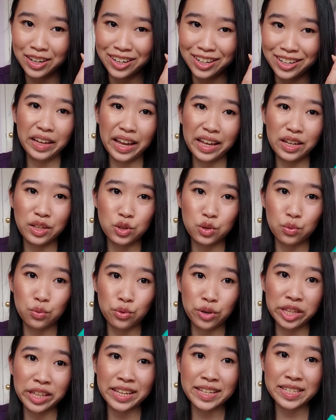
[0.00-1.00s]
And it's
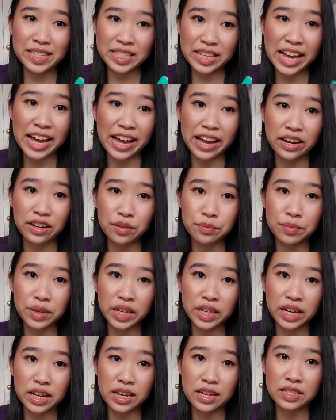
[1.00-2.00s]
really sad
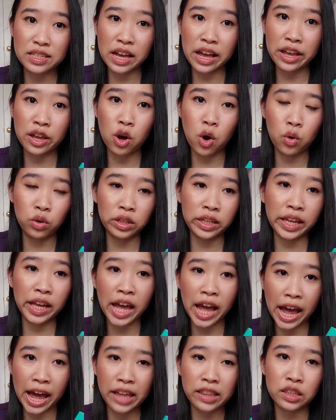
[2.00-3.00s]
because I only
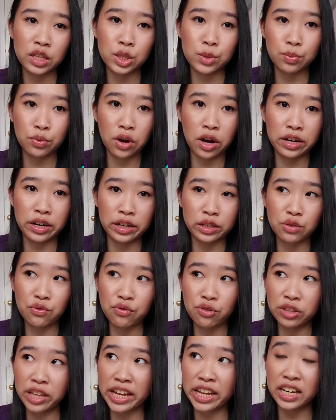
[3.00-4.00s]
had this product for
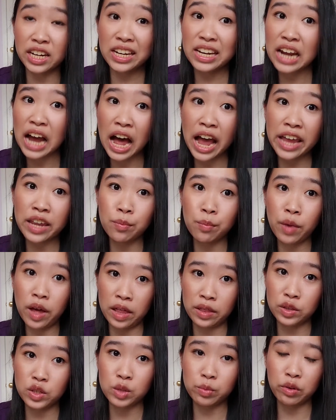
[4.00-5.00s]
like 9
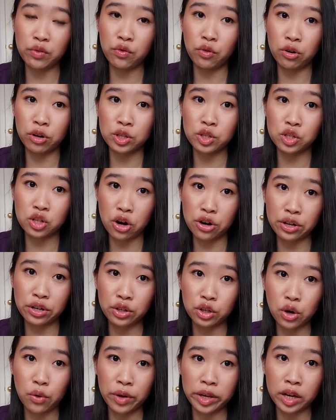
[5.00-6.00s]
months before it started
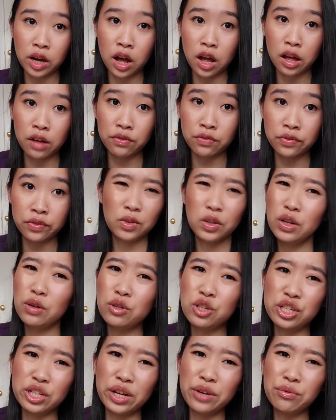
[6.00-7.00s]
going off. You know,
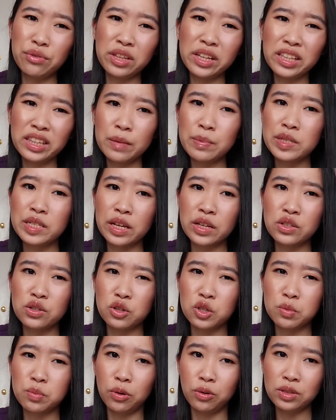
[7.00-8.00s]
generally lipsticks are
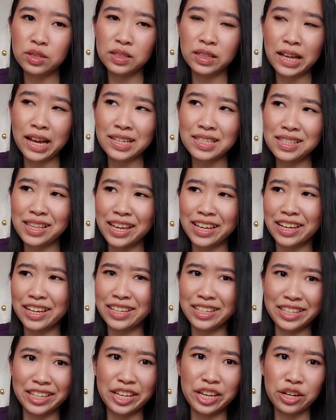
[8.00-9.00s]
supposed to last like a
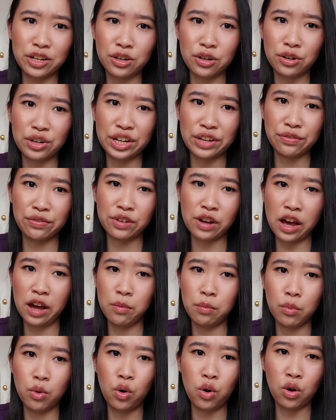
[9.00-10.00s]
year, if not
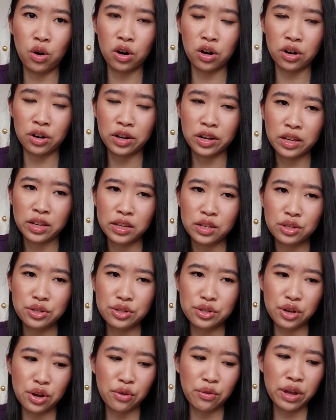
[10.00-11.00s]
more,
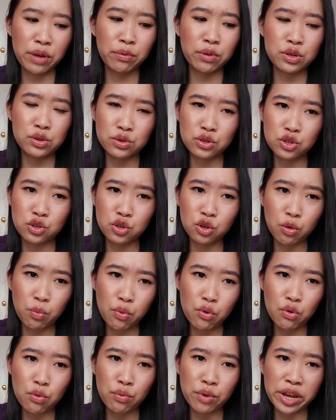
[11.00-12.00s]
so it was
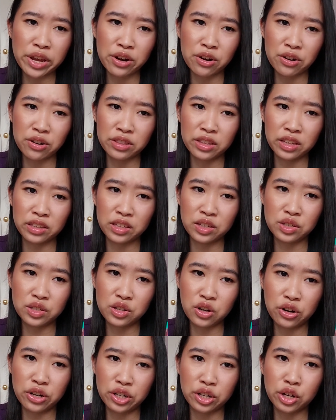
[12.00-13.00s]
super weird that this
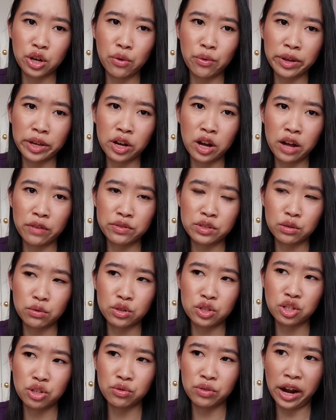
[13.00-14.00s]
started going off so
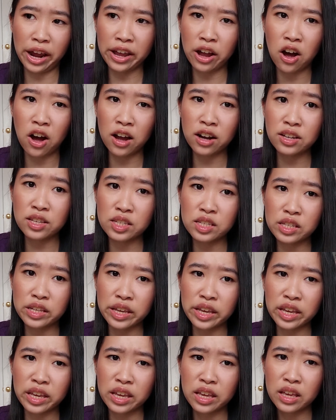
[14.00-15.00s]
soon. I honestly